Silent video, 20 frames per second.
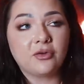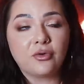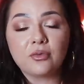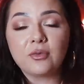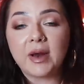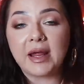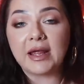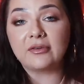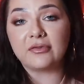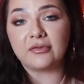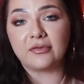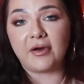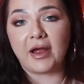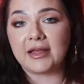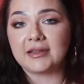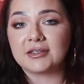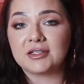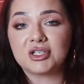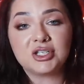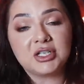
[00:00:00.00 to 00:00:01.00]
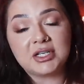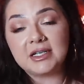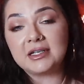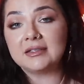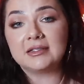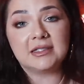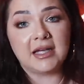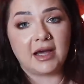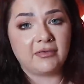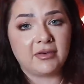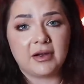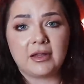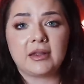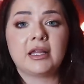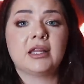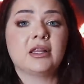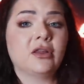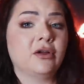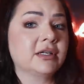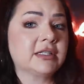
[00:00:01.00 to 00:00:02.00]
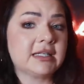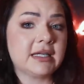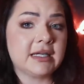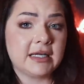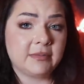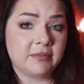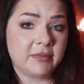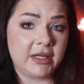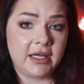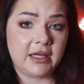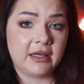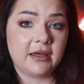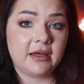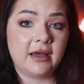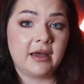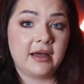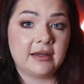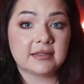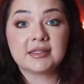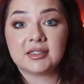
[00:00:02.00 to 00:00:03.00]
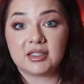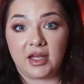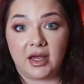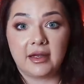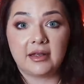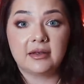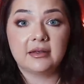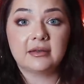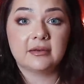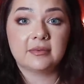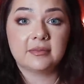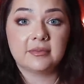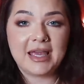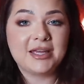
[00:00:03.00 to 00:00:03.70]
Great friends. She definitely looked at him like a son.